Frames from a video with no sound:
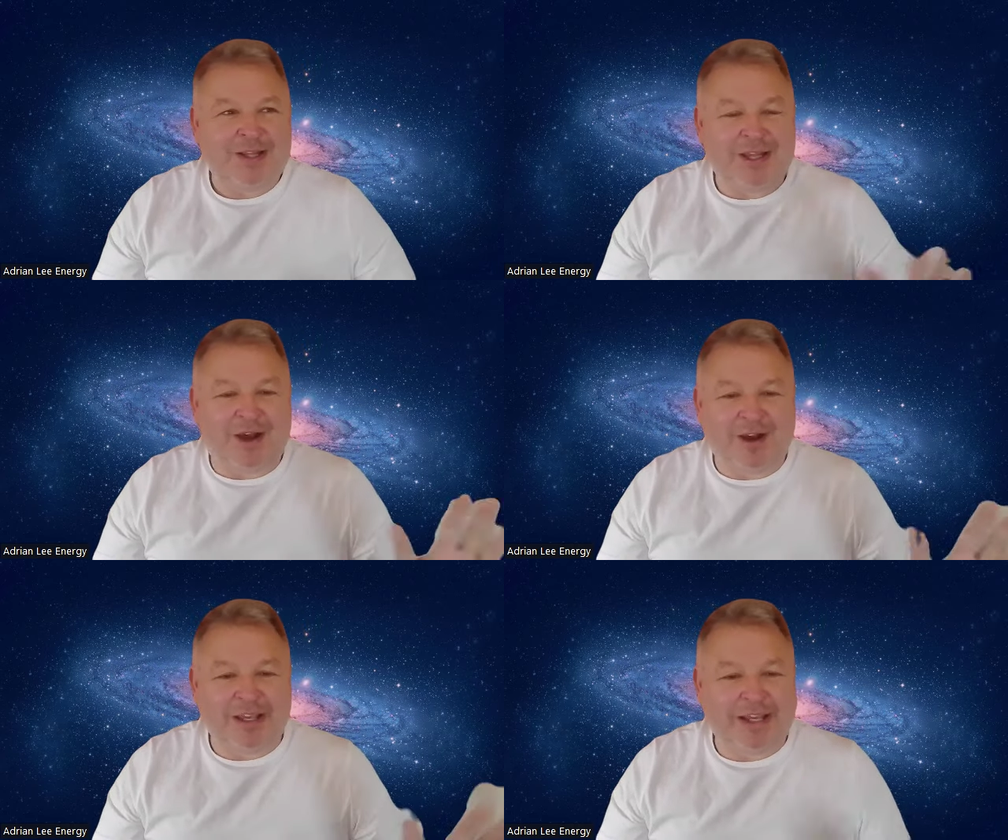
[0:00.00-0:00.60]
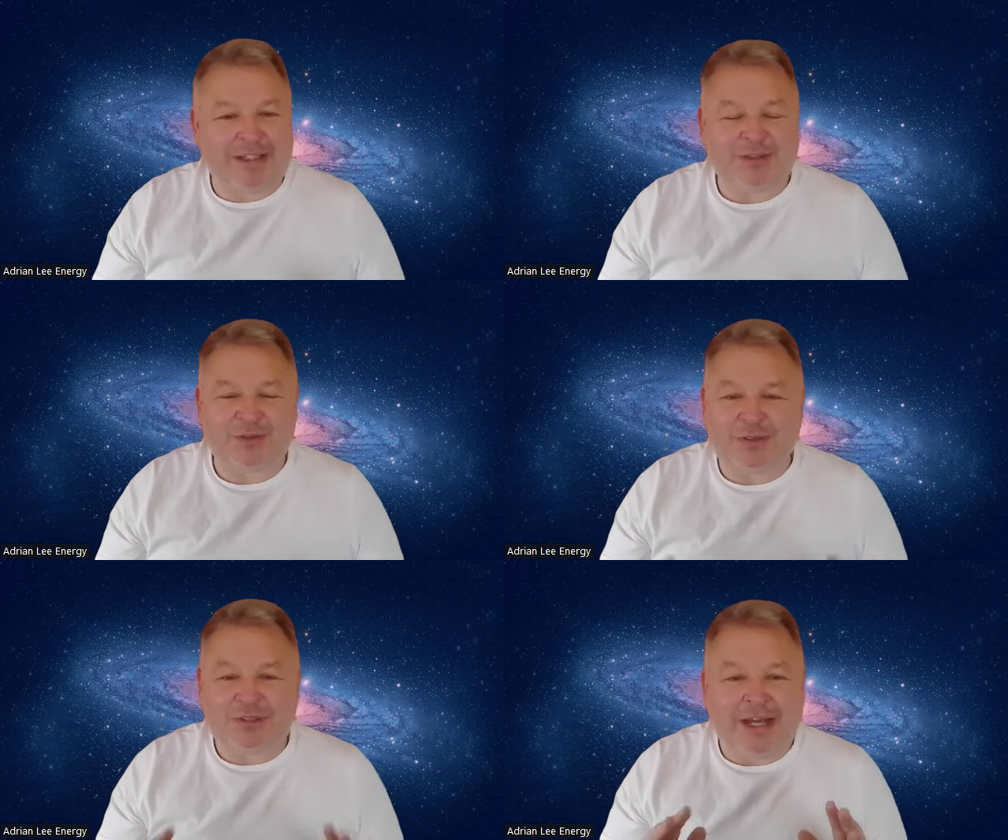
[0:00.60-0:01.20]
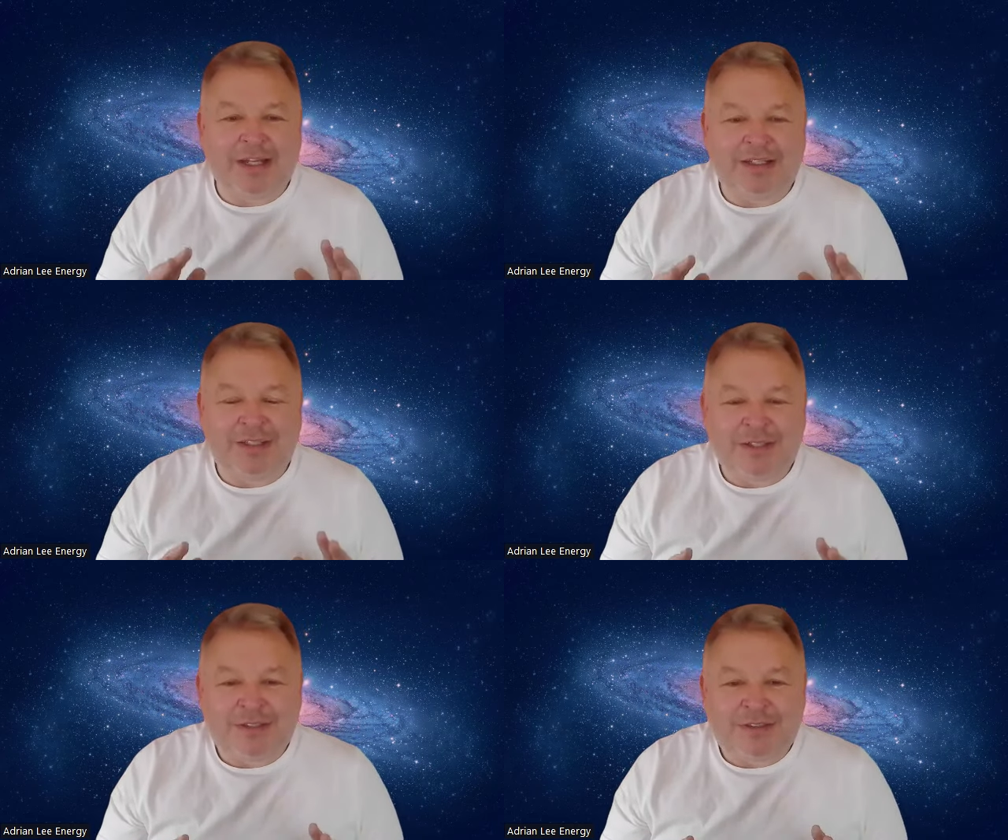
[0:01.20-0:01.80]
archangels,
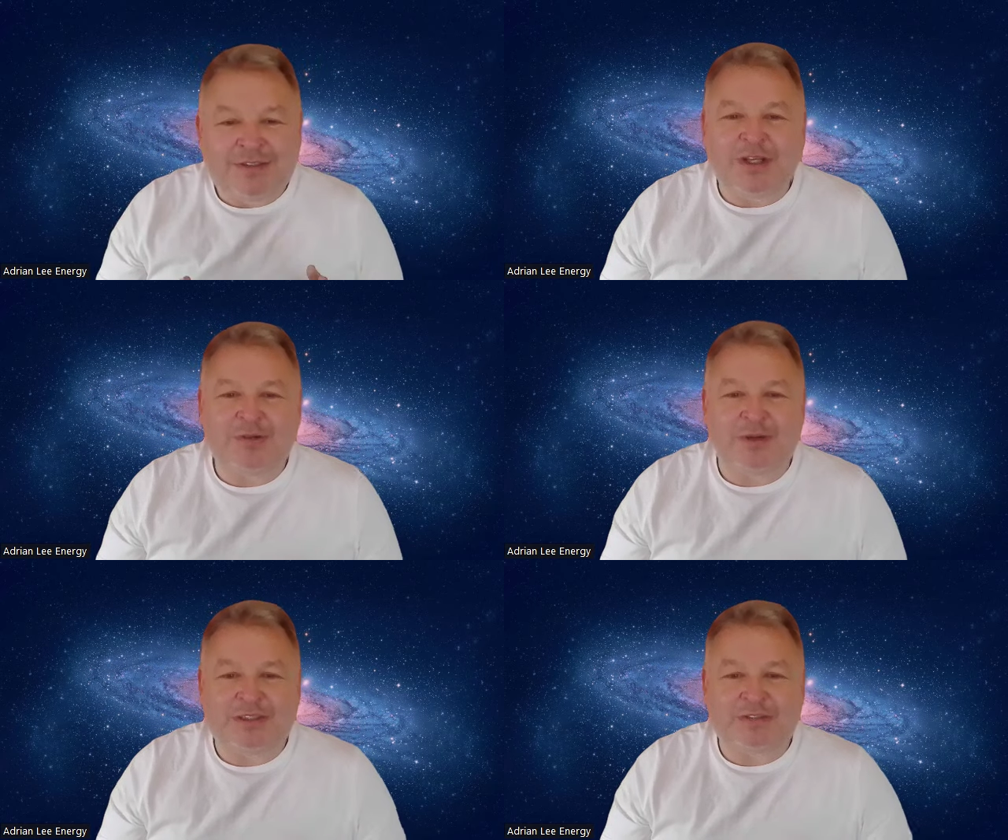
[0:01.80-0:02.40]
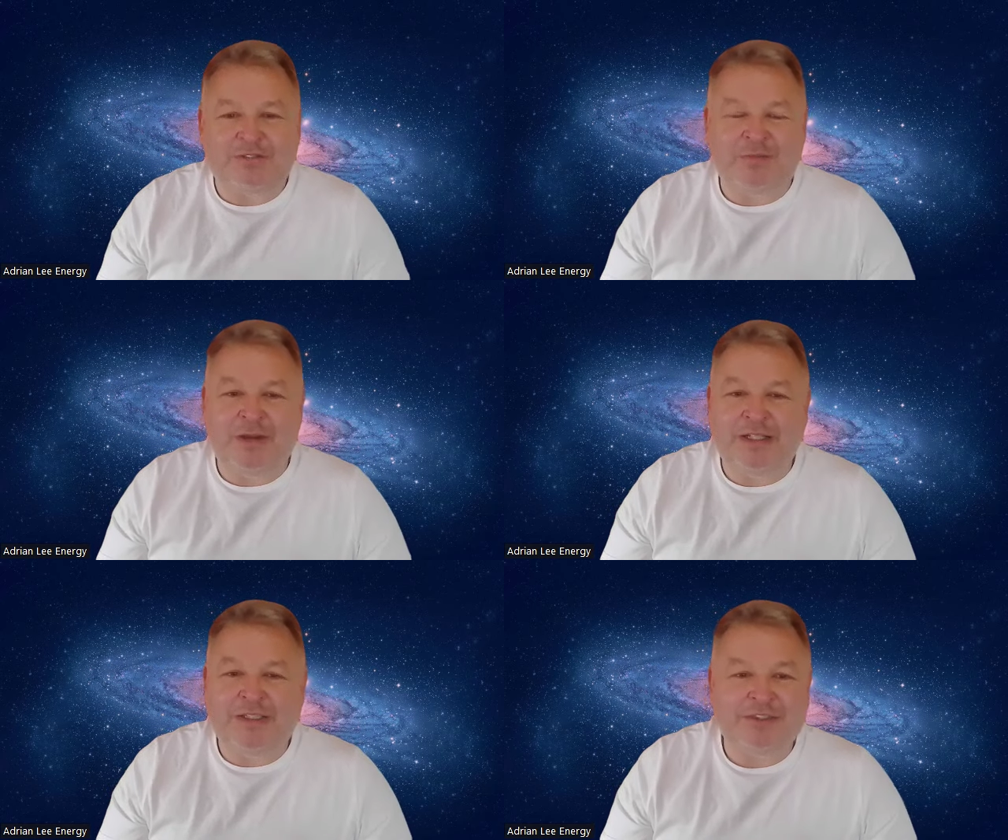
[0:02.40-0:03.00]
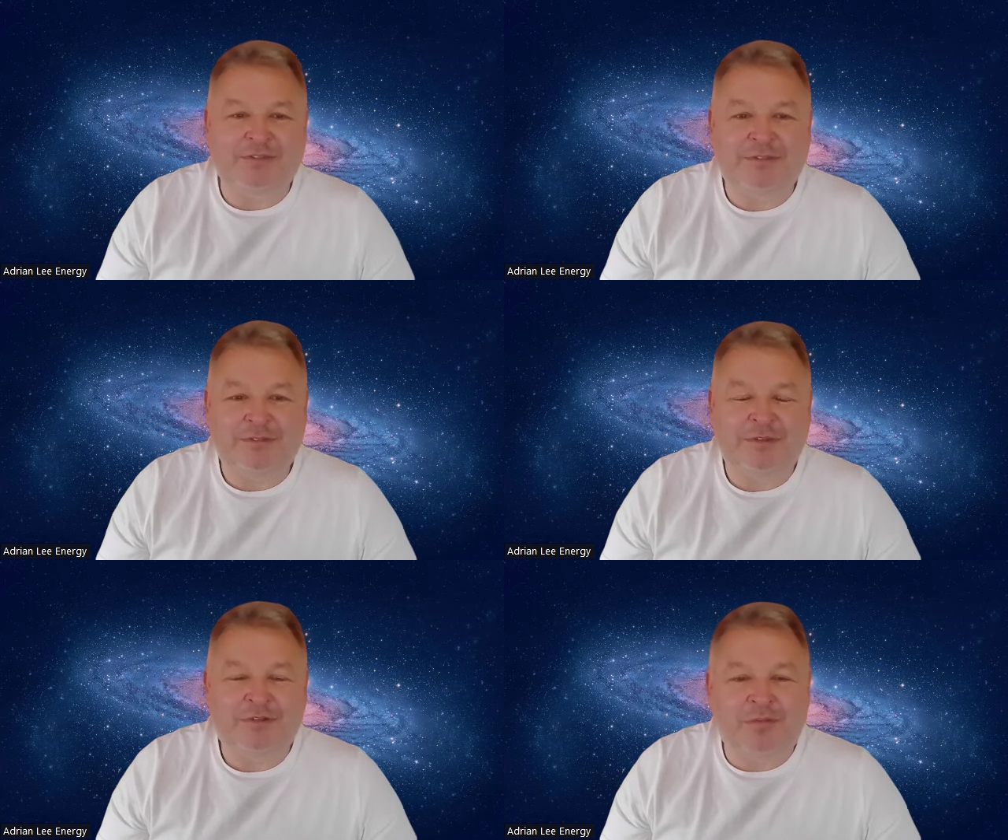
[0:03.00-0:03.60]
and so much information
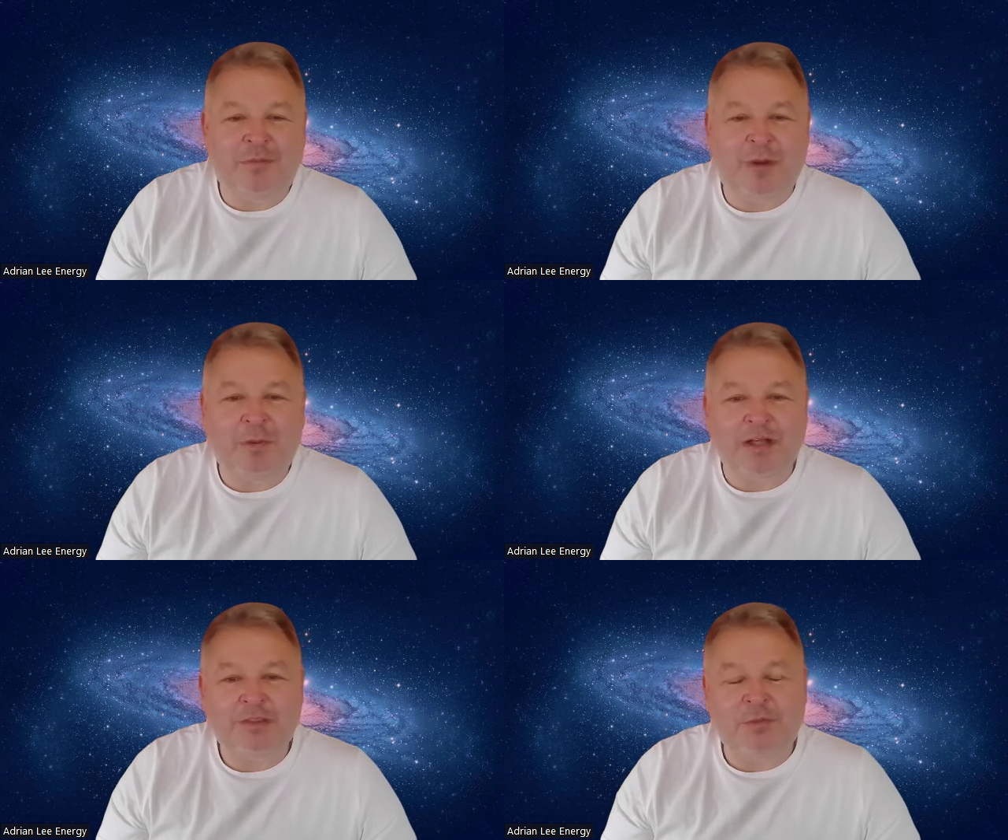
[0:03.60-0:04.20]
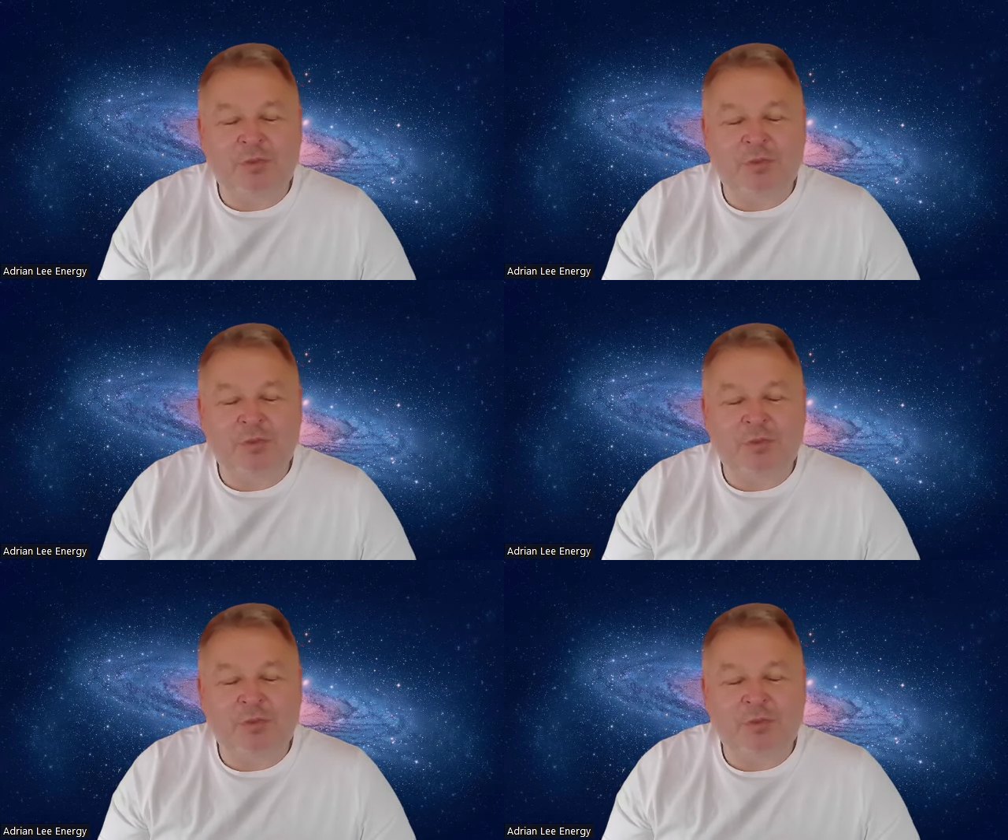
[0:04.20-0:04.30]
from our past.